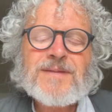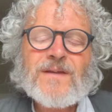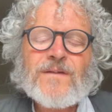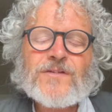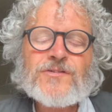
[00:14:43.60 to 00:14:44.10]

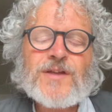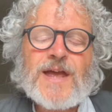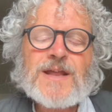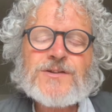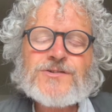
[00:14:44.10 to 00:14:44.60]
And this
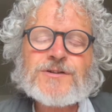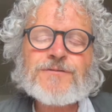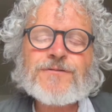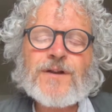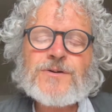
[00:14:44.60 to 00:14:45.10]
energy
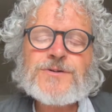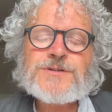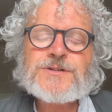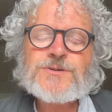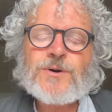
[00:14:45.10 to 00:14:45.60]
flows
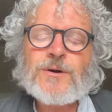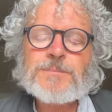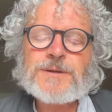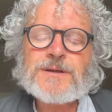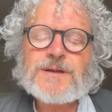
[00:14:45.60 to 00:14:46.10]
into our
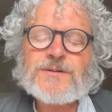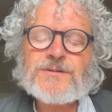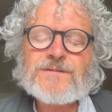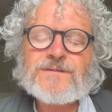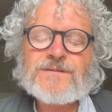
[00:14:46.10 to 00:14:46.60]
beings.